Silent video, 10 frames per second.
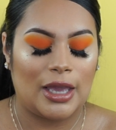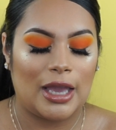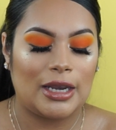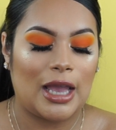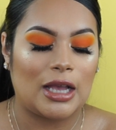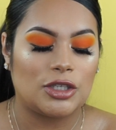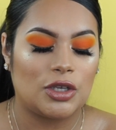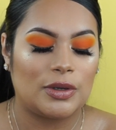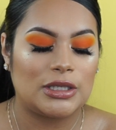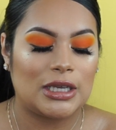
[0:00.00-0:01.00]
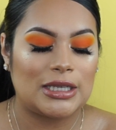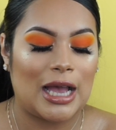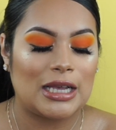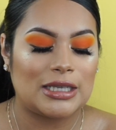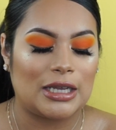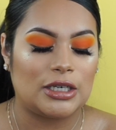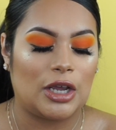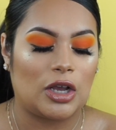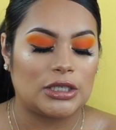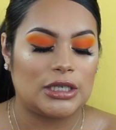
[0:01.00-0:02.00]
And yeah, so it says it has
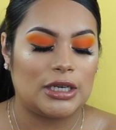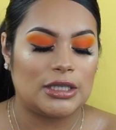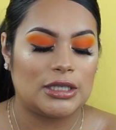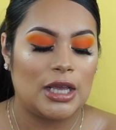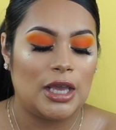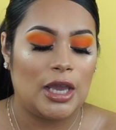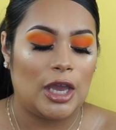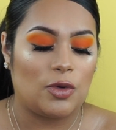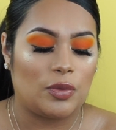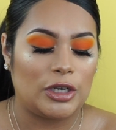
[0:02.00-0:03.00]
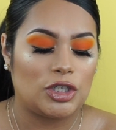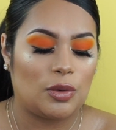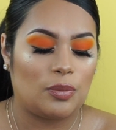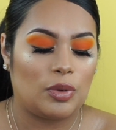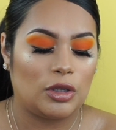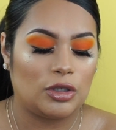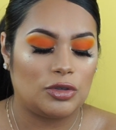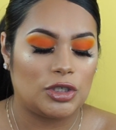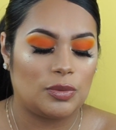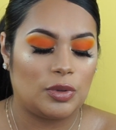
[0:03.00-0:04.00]
antioxidants, enriched
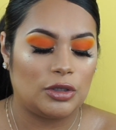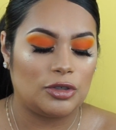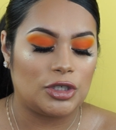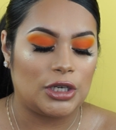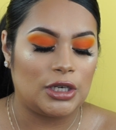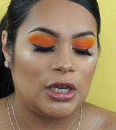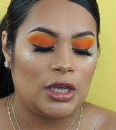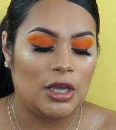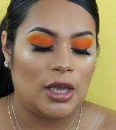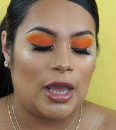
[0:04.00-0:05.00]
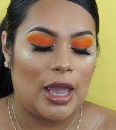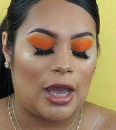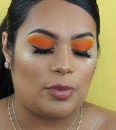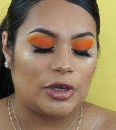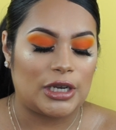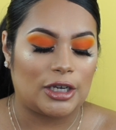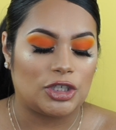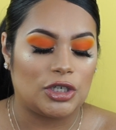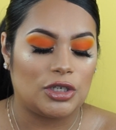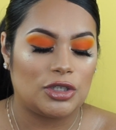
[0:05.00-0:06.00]
pollution and
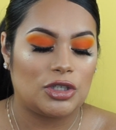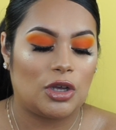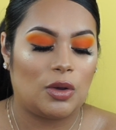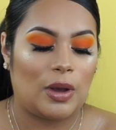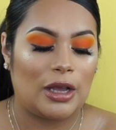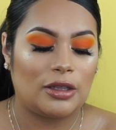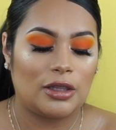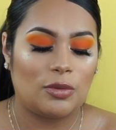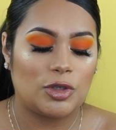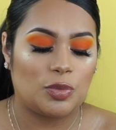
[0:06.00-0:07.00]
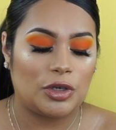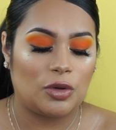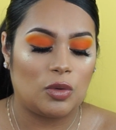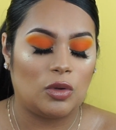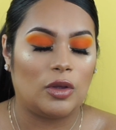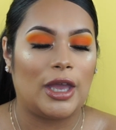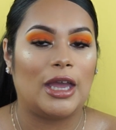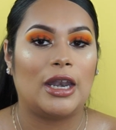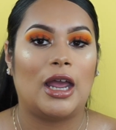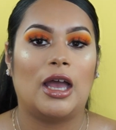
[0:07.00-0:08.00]
protection. So I thought that was pretty cool,
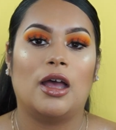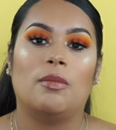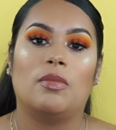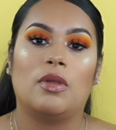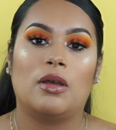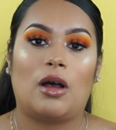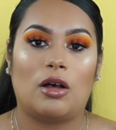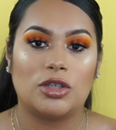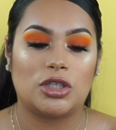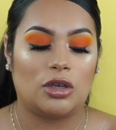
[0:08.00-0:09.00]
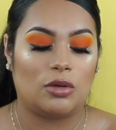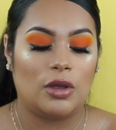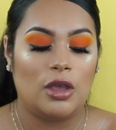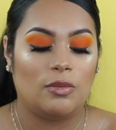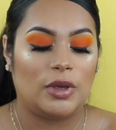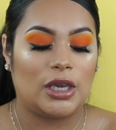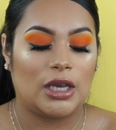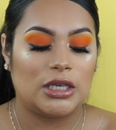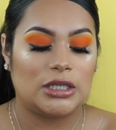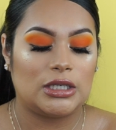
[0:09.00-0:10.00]
and also
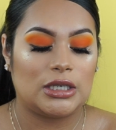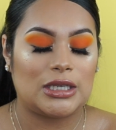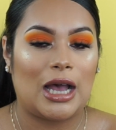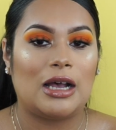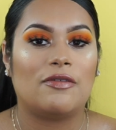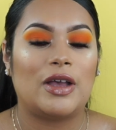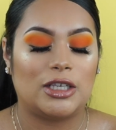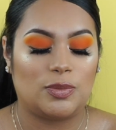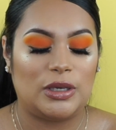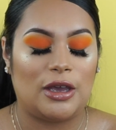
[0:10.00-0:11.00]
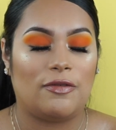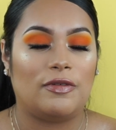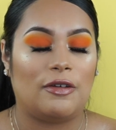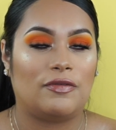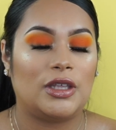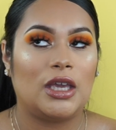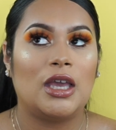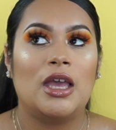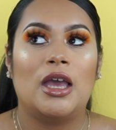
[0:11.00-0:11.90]
because it does have SPF 50.